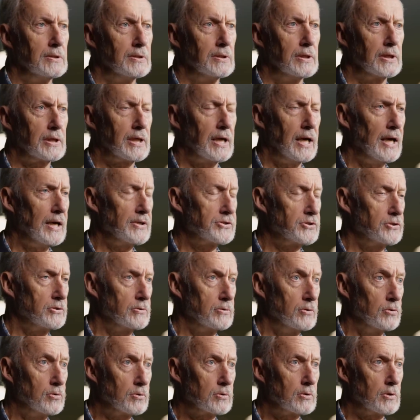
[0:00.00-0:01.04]
A car
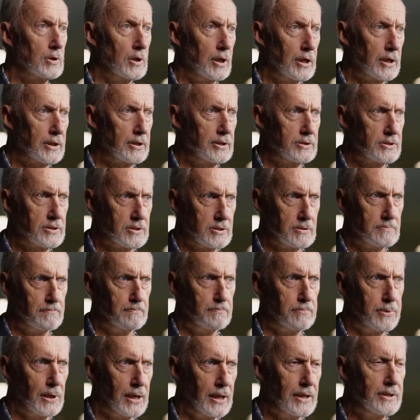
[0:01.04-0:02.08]
should look like it's
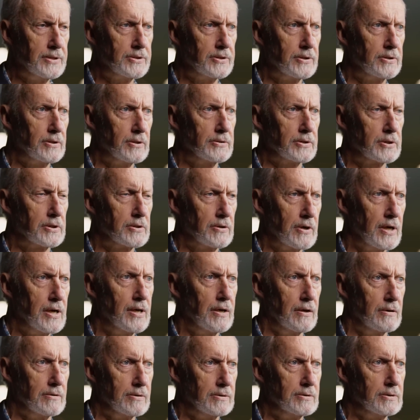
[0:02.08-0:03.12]
planted on the
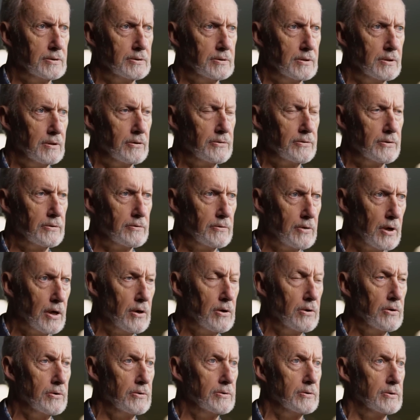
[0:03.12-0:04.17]
ground, on the
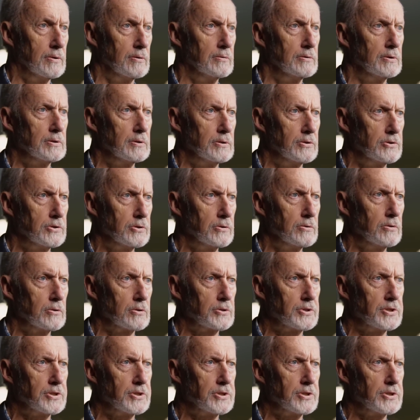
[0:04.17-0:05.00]
road, and should look